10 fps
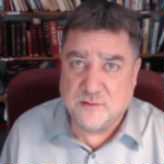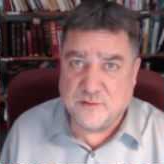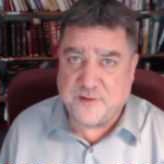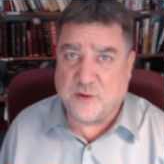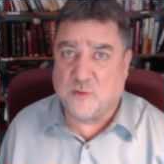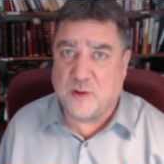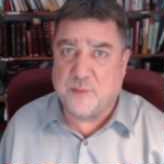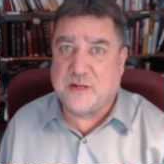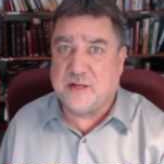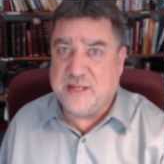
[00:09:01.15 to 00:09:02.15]
the federal
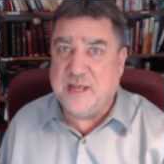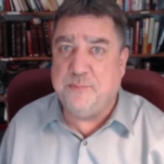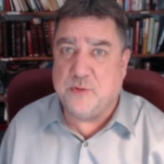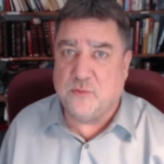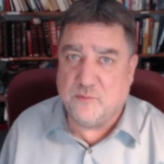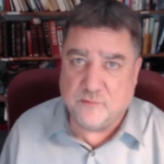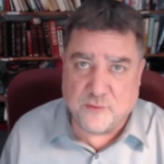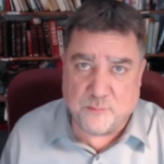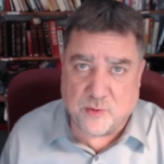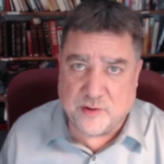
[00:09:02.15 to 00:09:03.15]
government can keep you
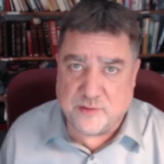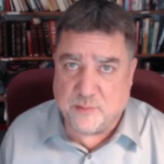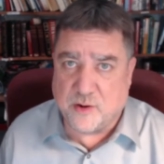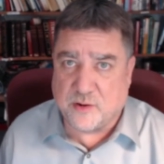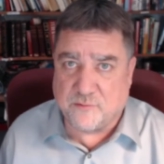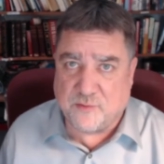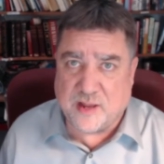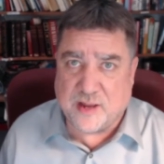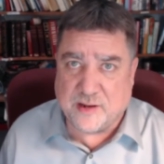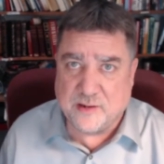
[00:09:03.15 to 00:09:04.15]
from burning the American
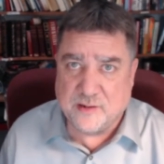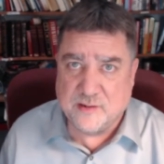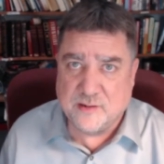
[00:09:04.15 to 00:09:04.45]
flag.